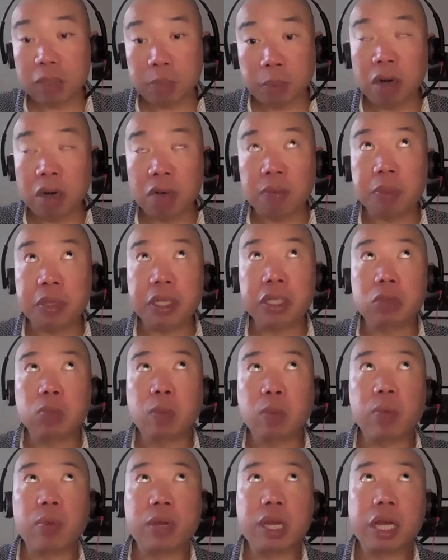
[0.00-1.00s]
part of it, because
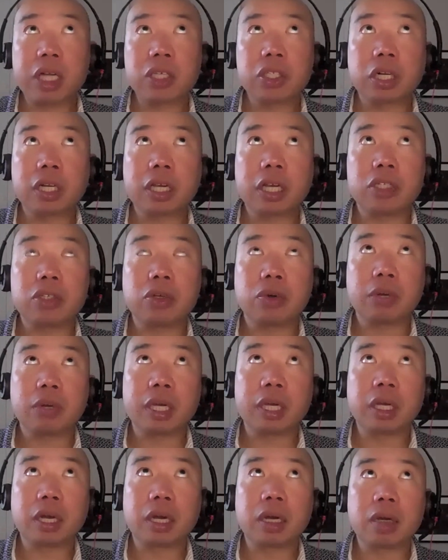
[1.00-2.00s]
when we actually are
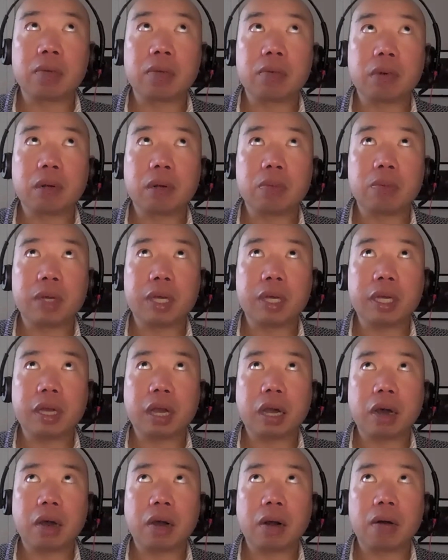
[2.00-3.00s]
doing, when we
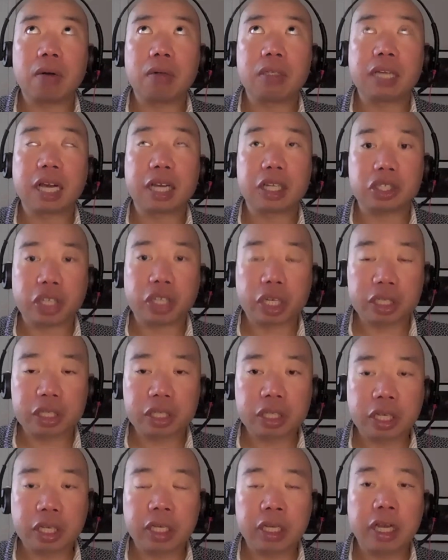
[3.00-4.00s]
are
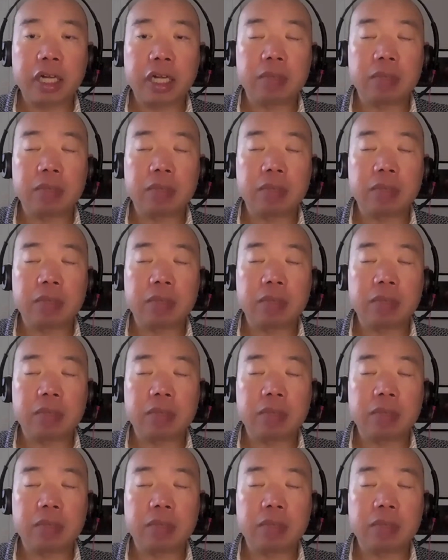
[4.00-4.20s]
digesting and